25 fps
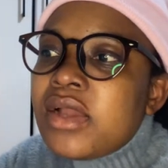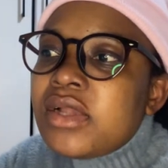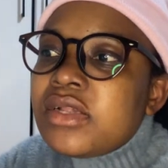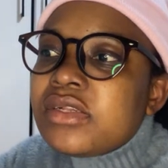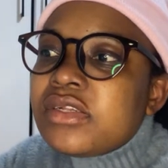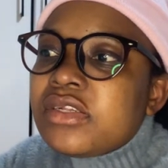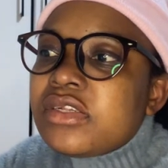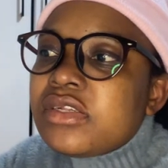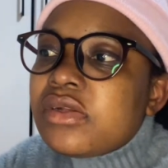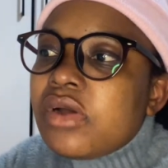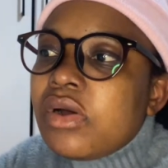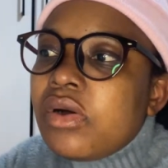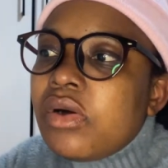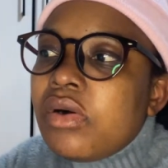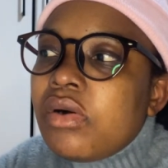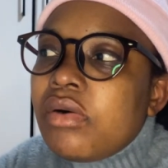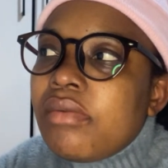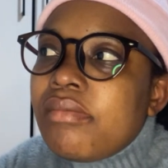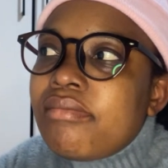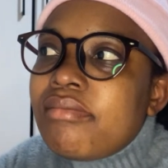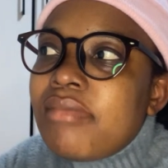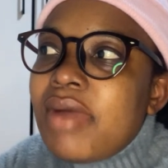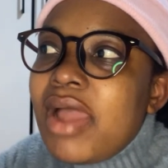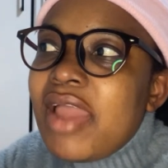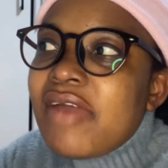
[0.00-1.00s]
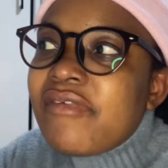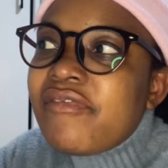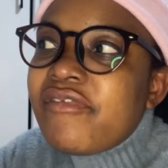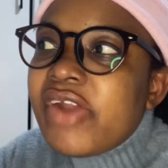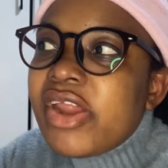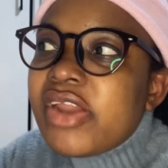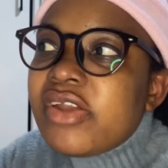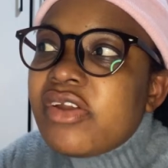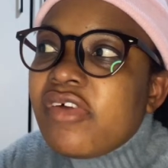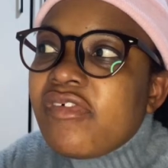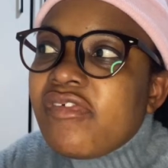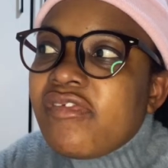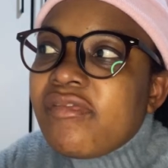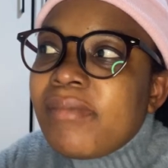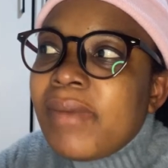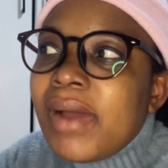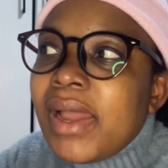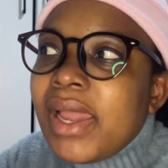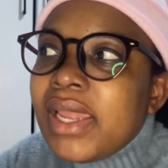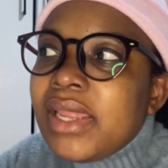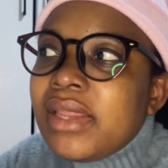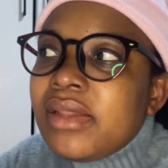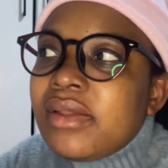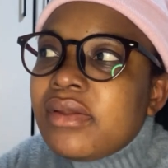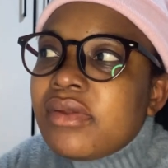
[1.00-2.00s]
So a friend of
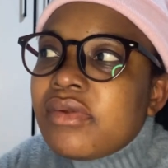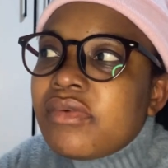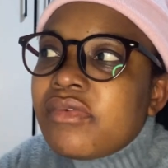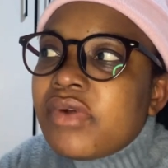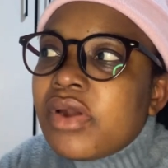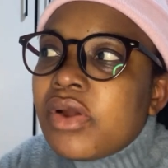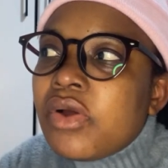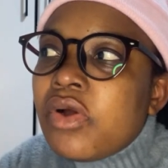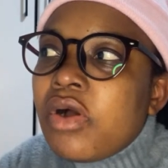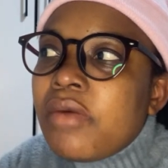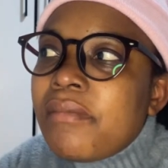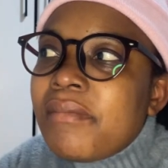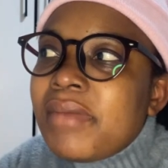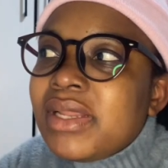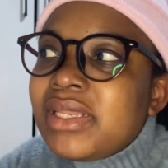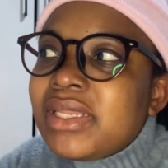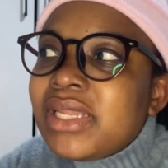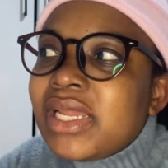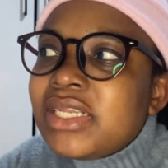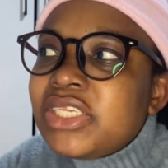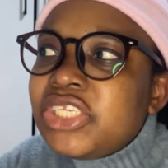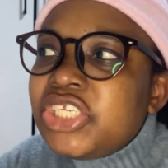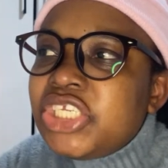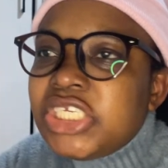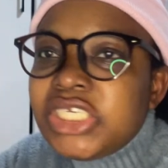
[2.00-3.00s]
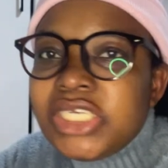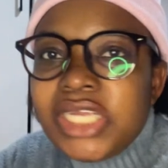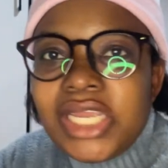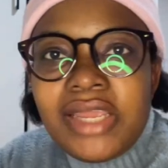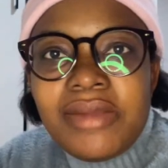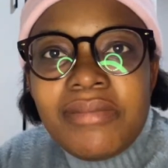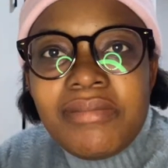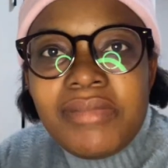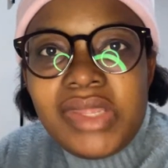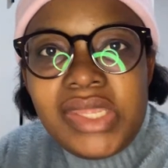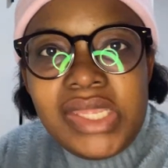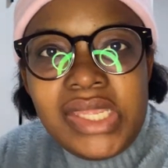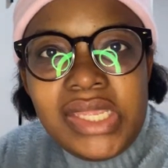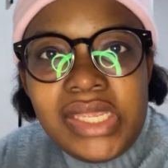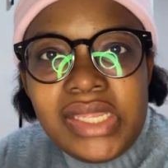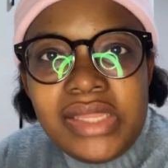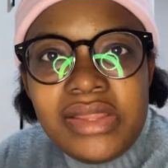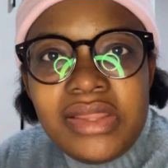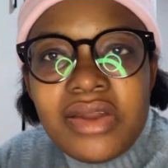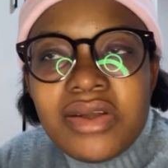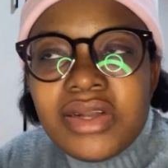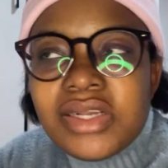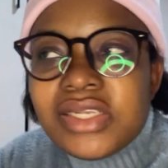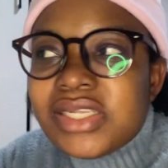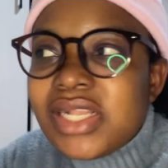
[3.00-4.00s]
mine recommended GME.
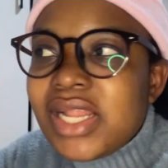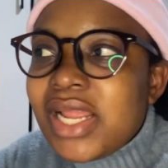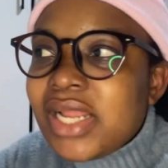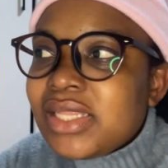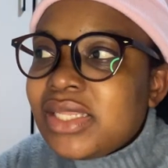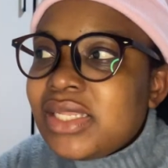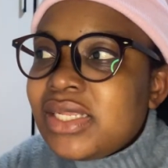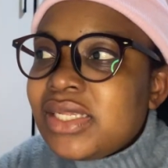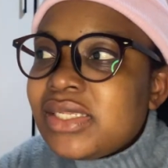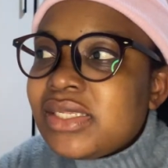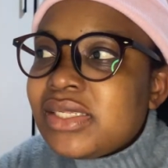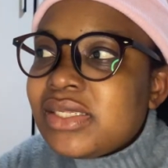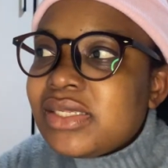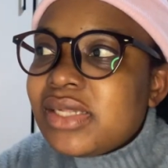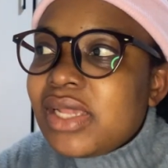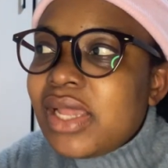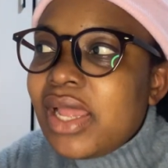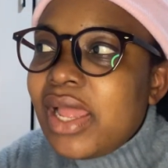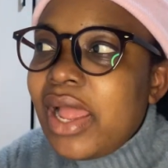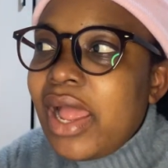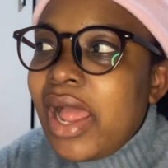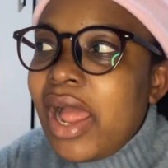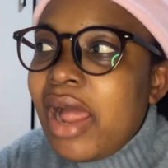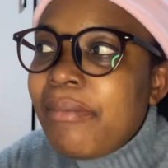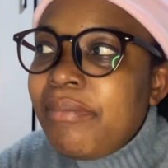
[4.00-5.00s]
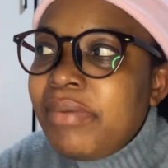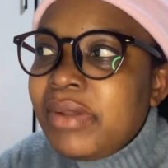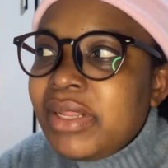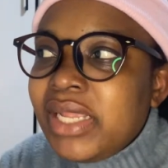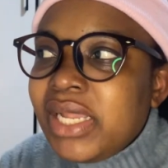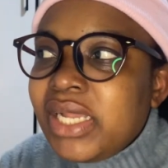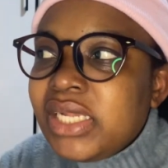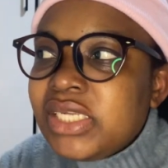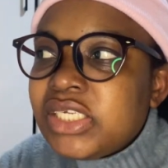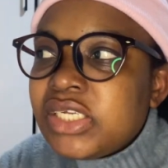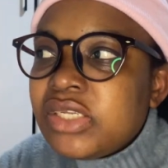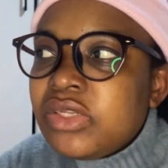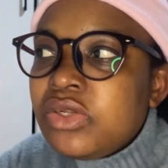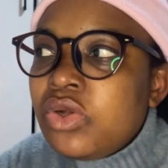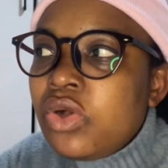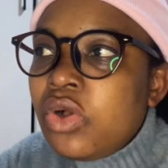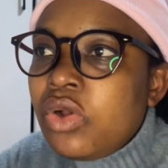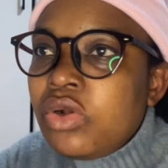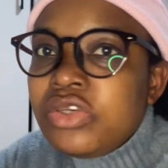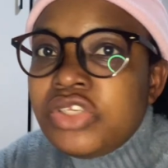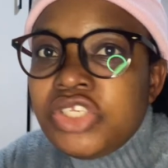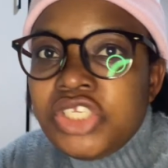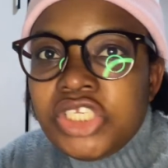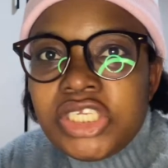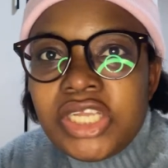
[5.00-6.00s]
There is like this application
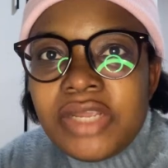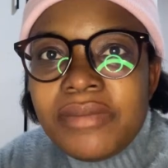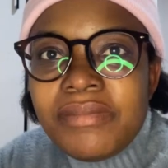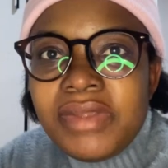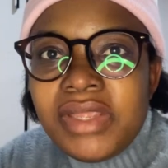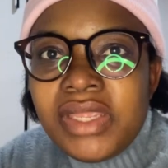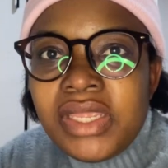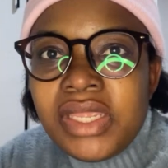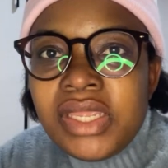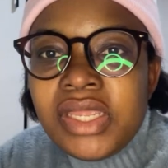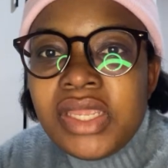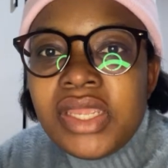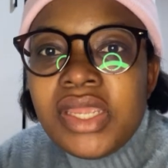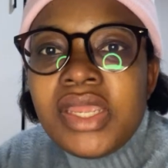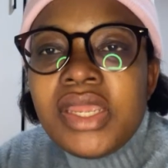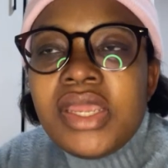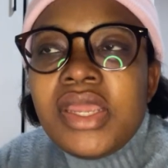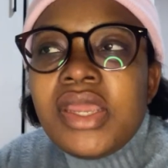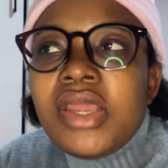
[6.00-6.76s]
called GME.